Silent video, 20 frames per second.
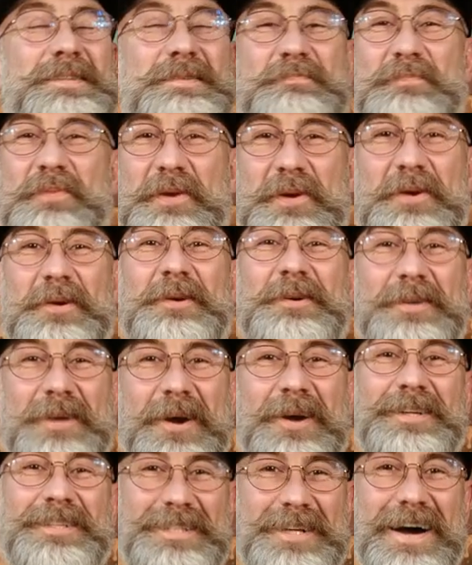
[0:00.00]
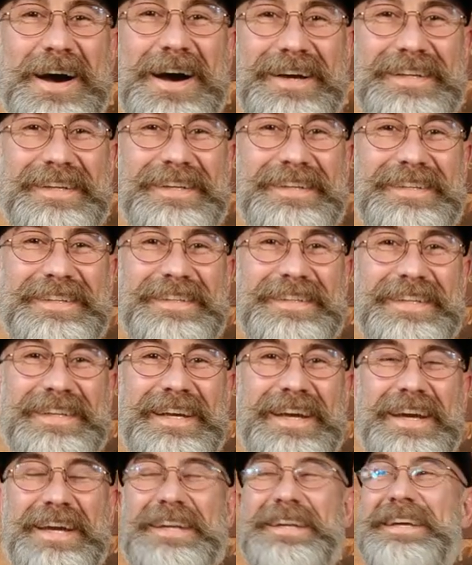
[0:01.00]
is pure dark chocolate.
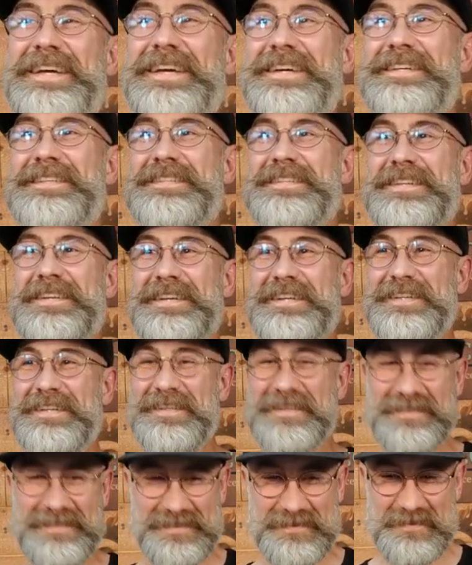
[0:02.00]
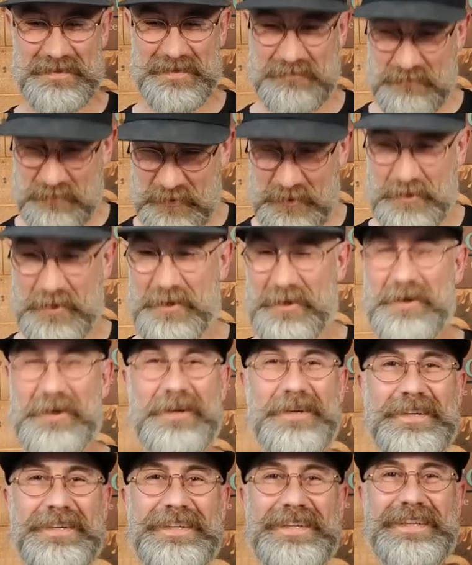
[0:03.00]
It is
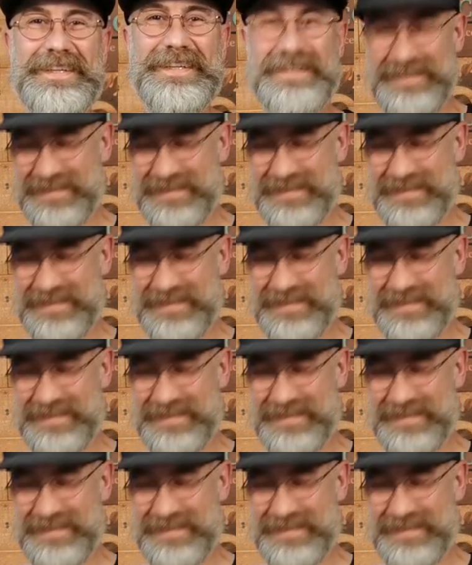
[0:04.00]
pure